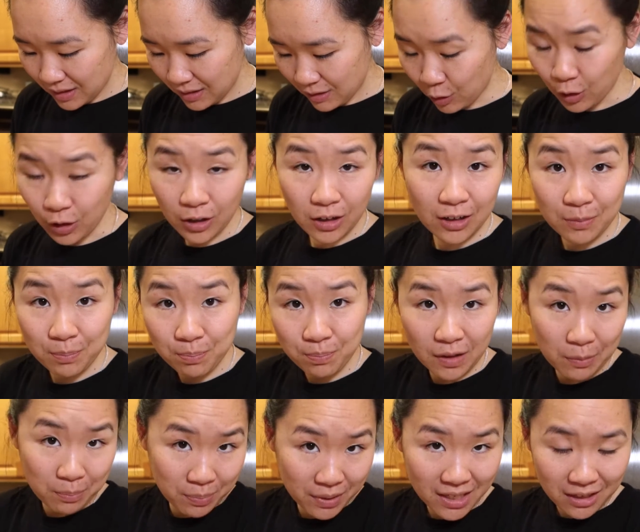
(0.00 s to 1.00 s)
or
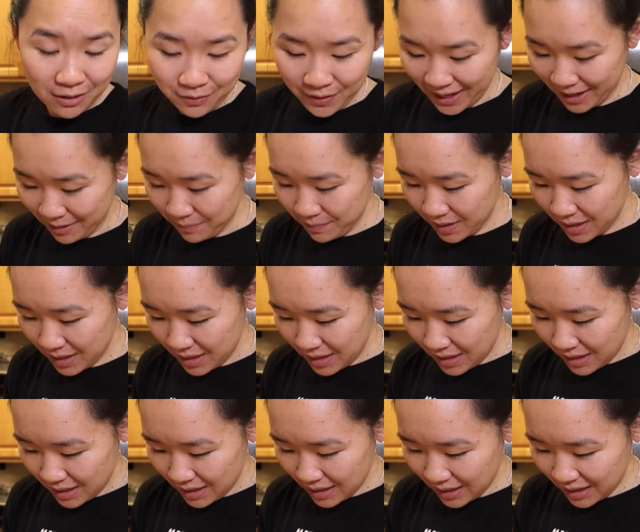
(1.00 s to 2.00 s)
a bit of ham.
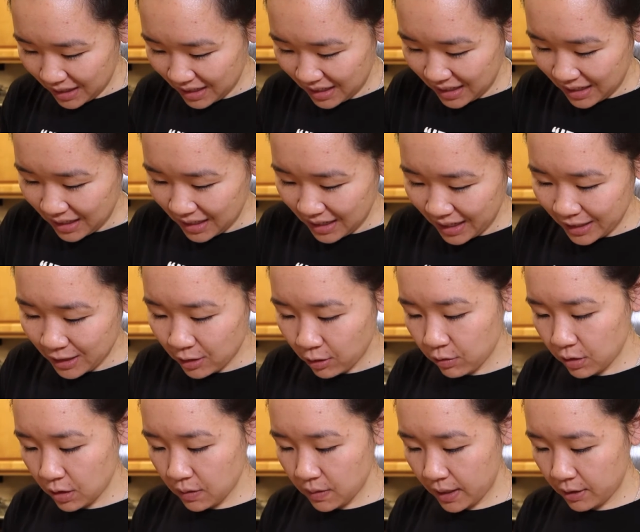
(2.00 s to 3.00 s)
I
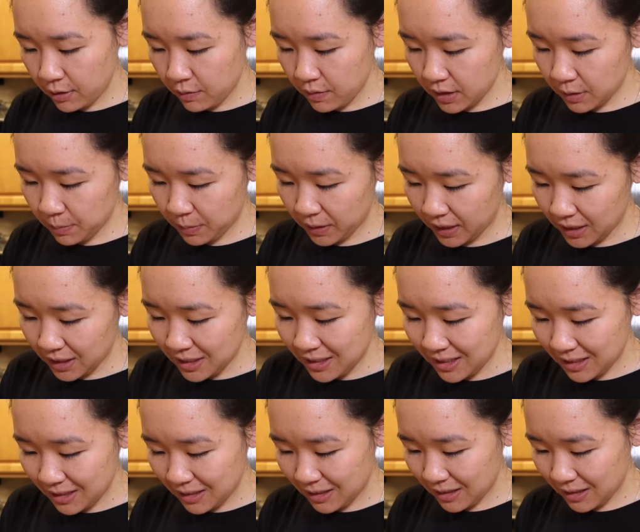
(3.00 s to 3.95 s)
don't know how to explain it,